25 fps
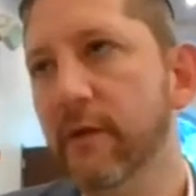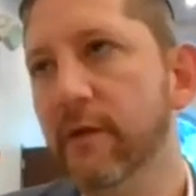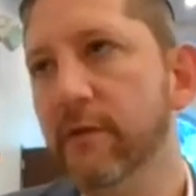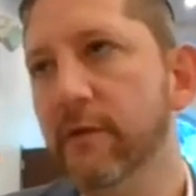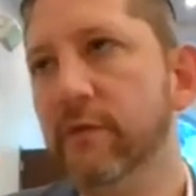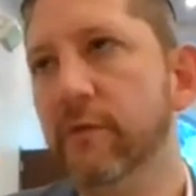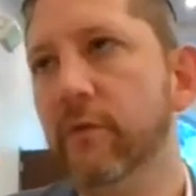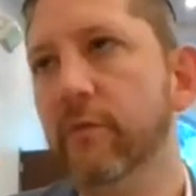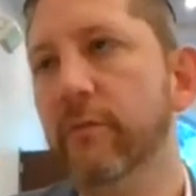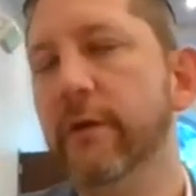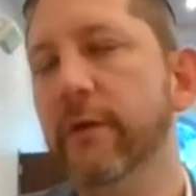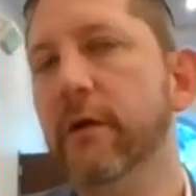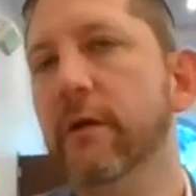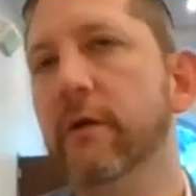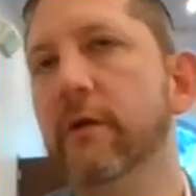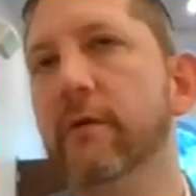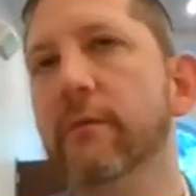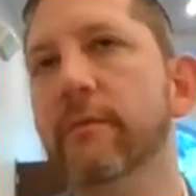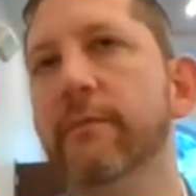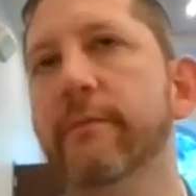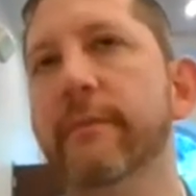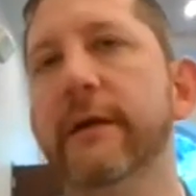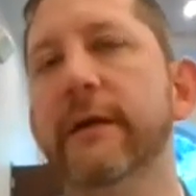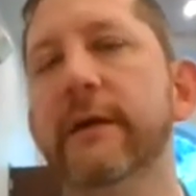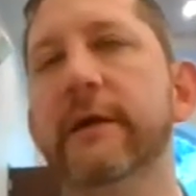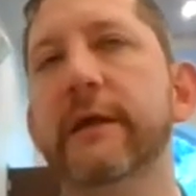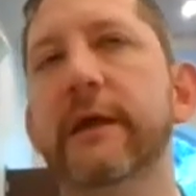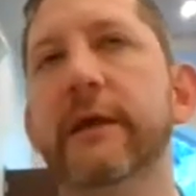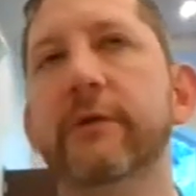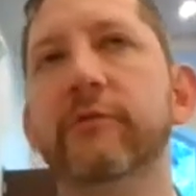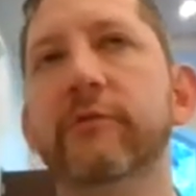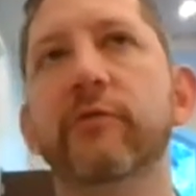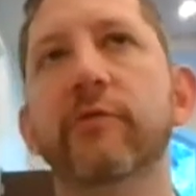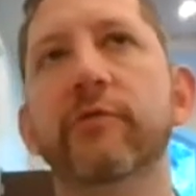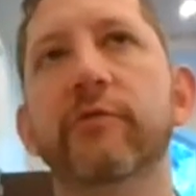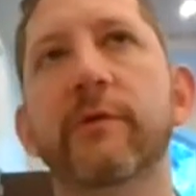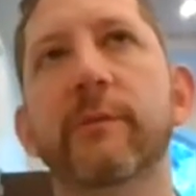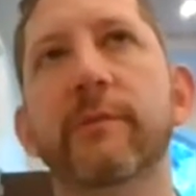So we're making
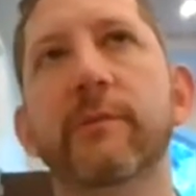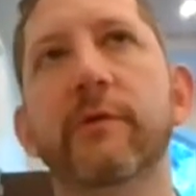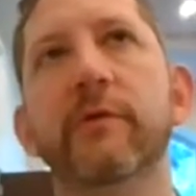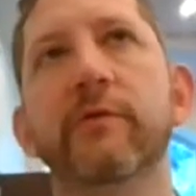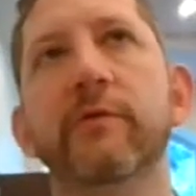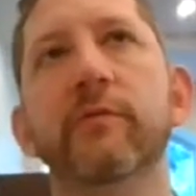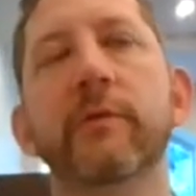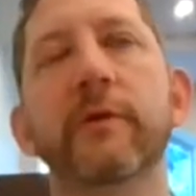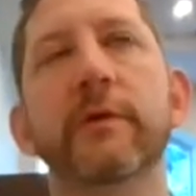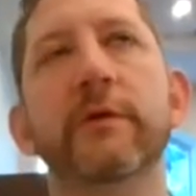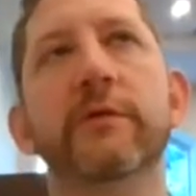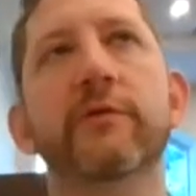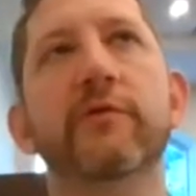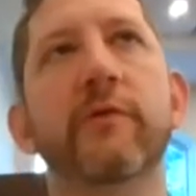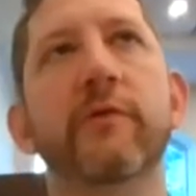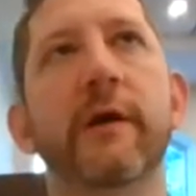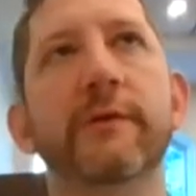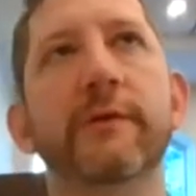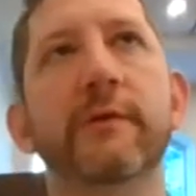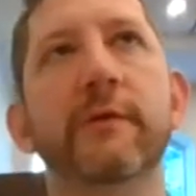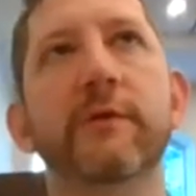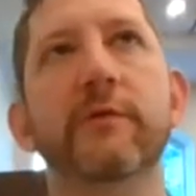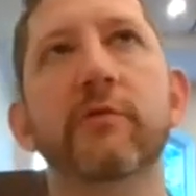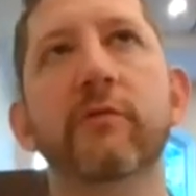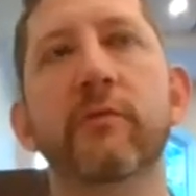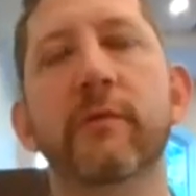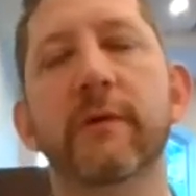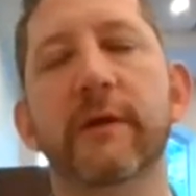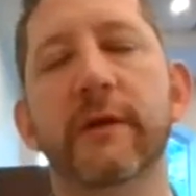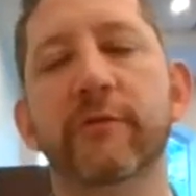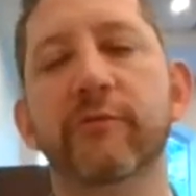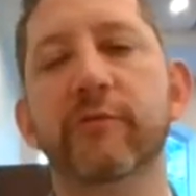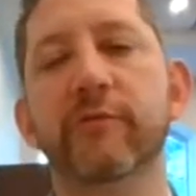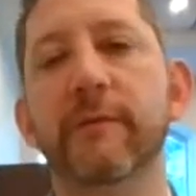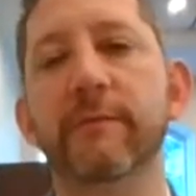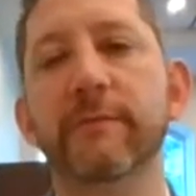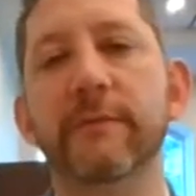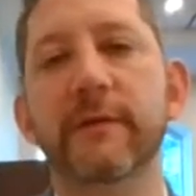connection to Hashem because we're trying to do what
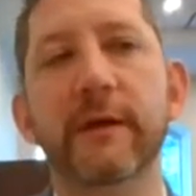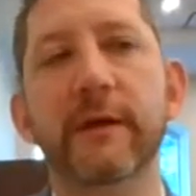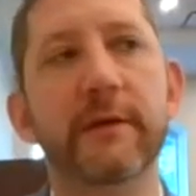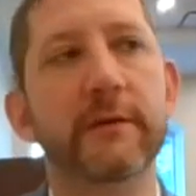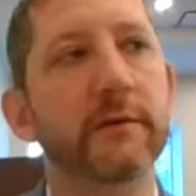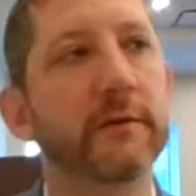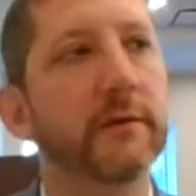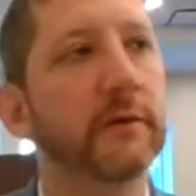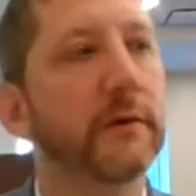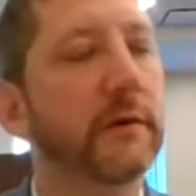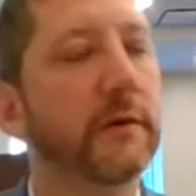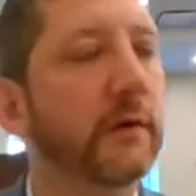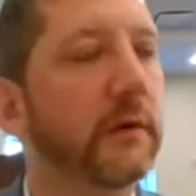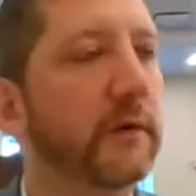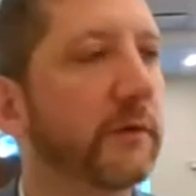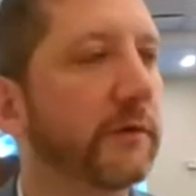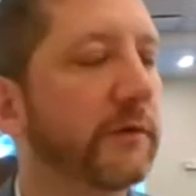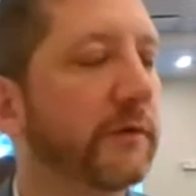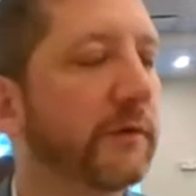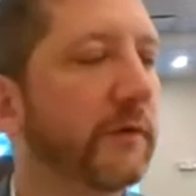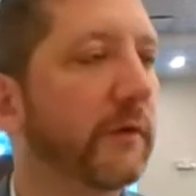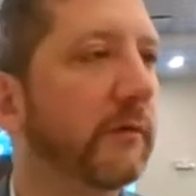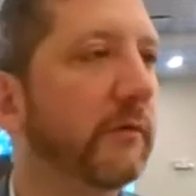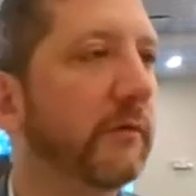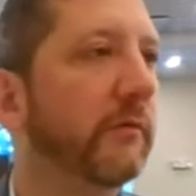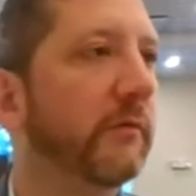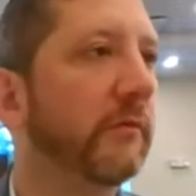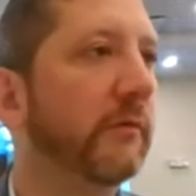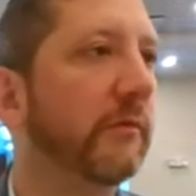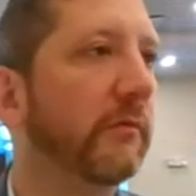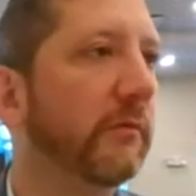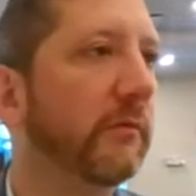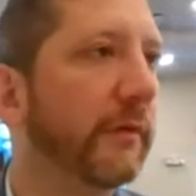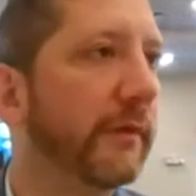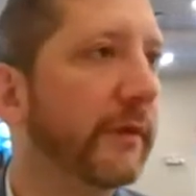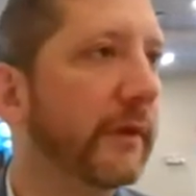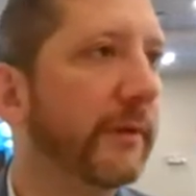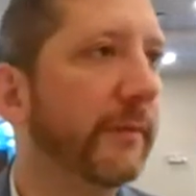Hashem did. So
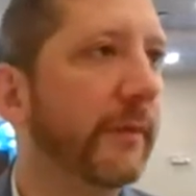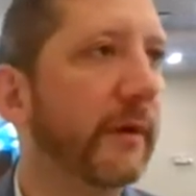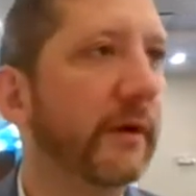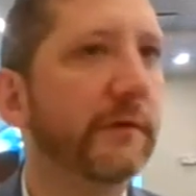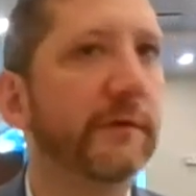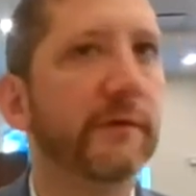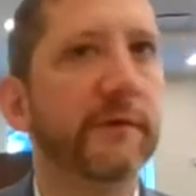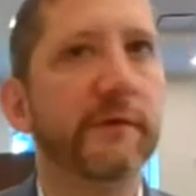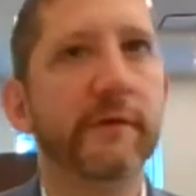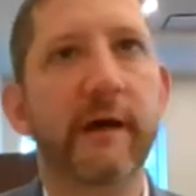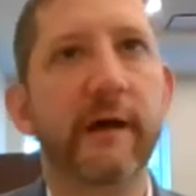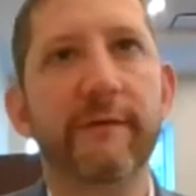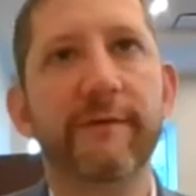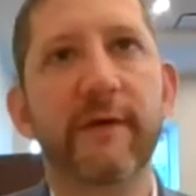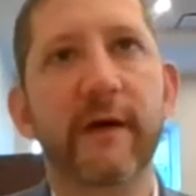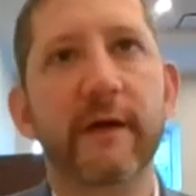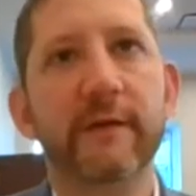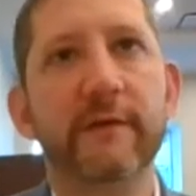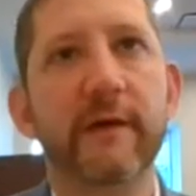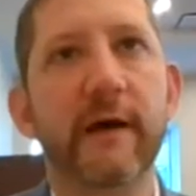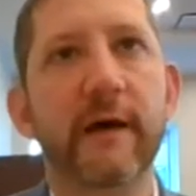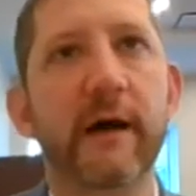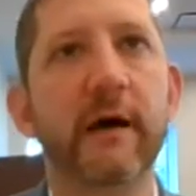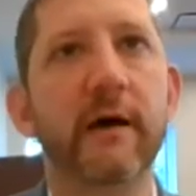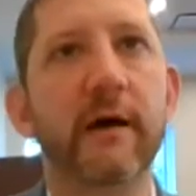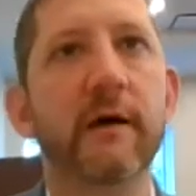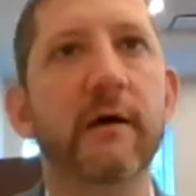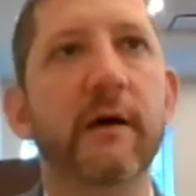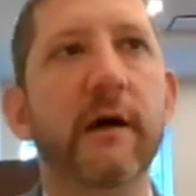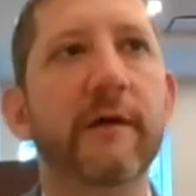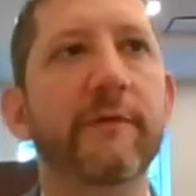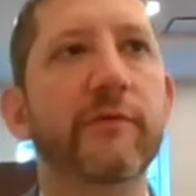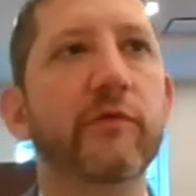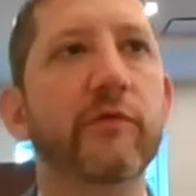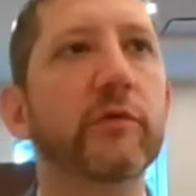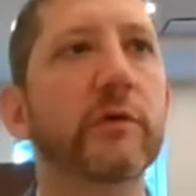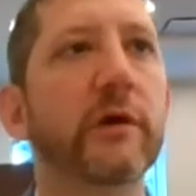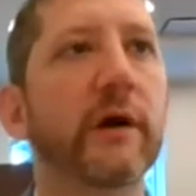when the Gemara says, Afata,
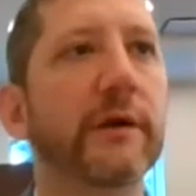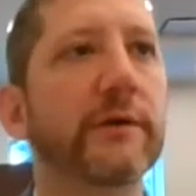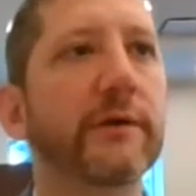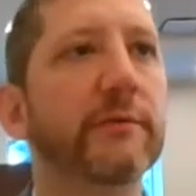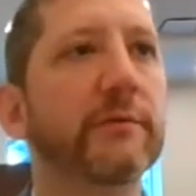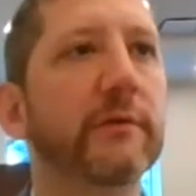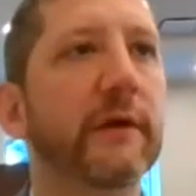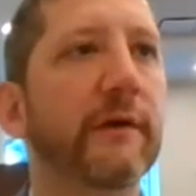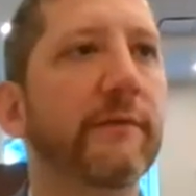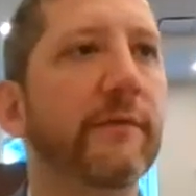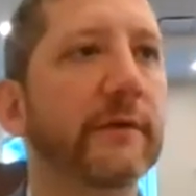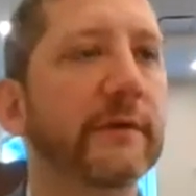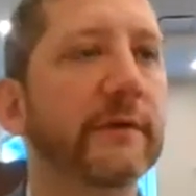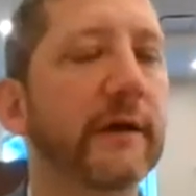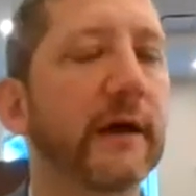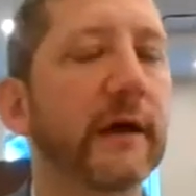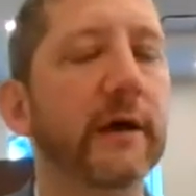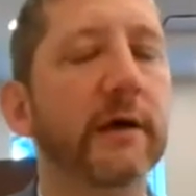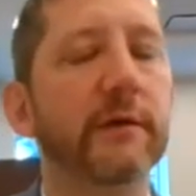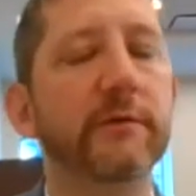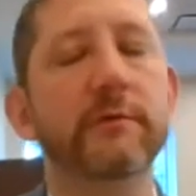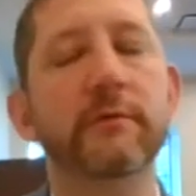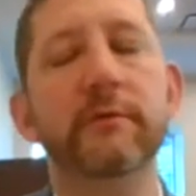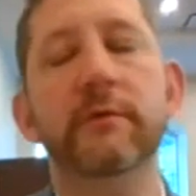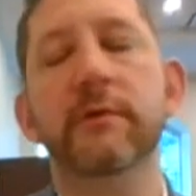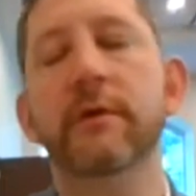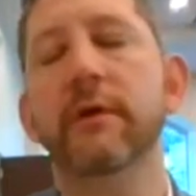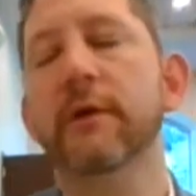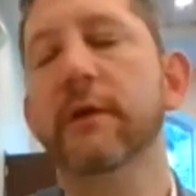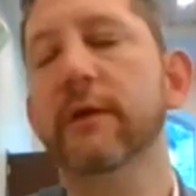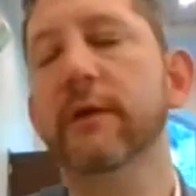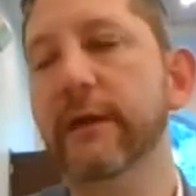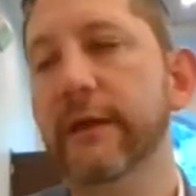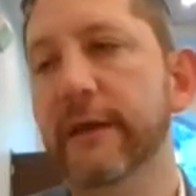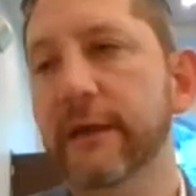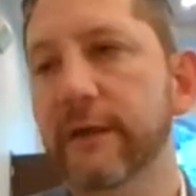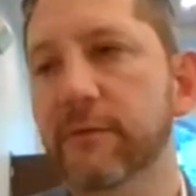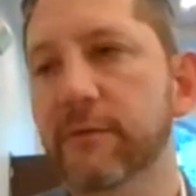Afhu Chanun, Afata Chanun,
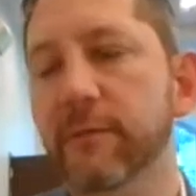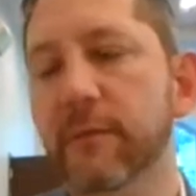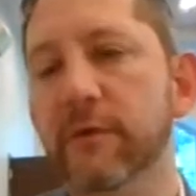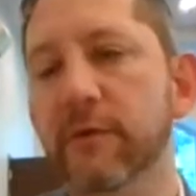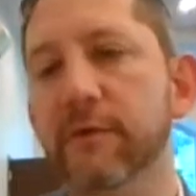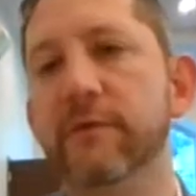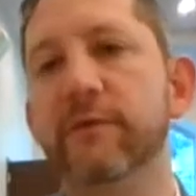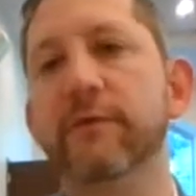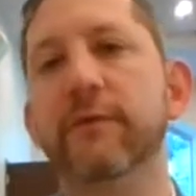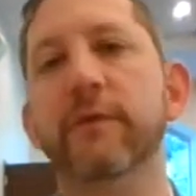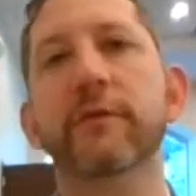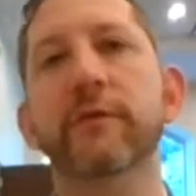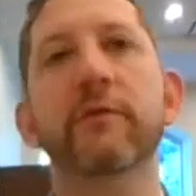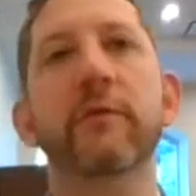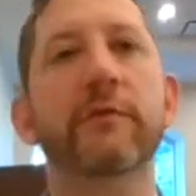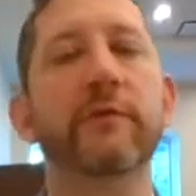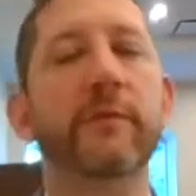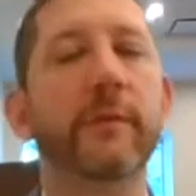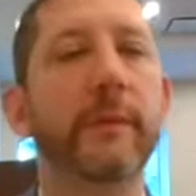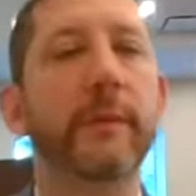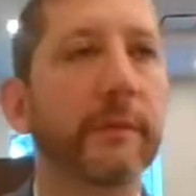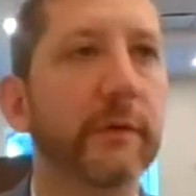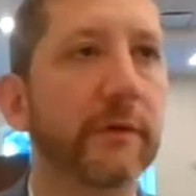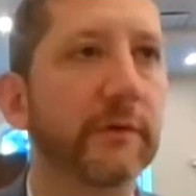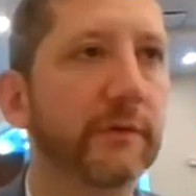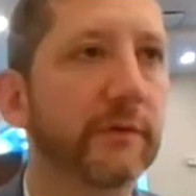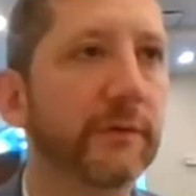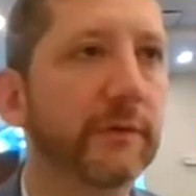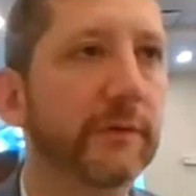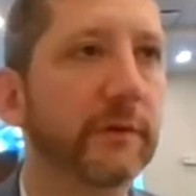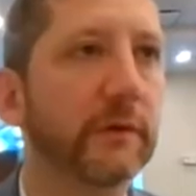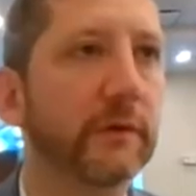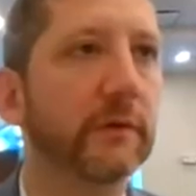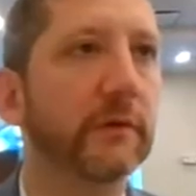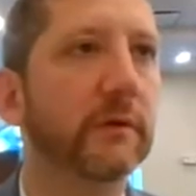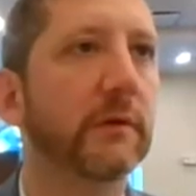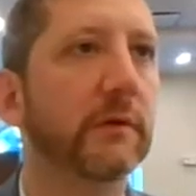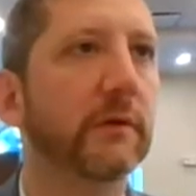He's merciful, you have to be
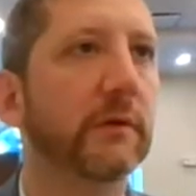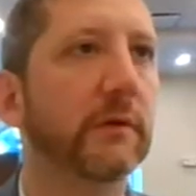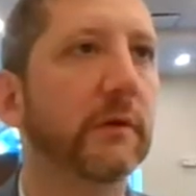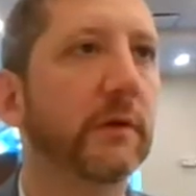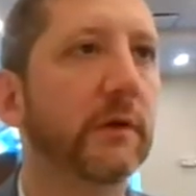merciful.